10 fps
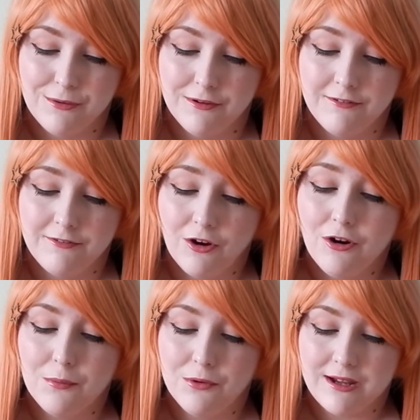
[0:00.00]
with a
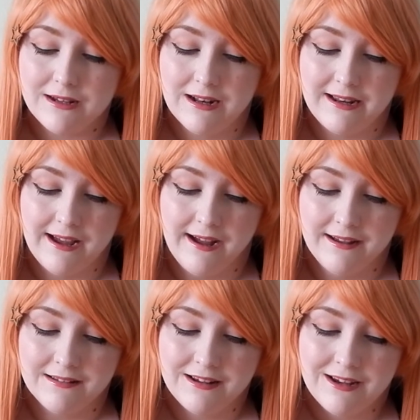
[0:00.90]
floral water lily
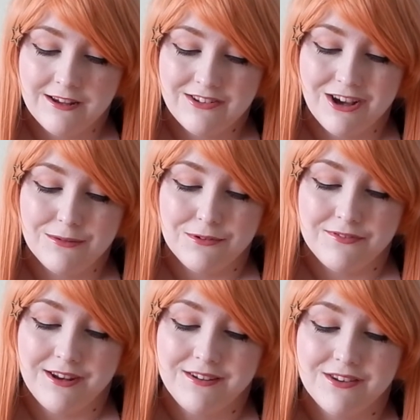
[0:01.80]
heart topped
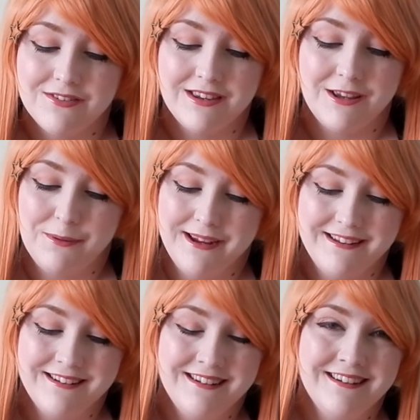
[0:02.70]
with notes of seaweed.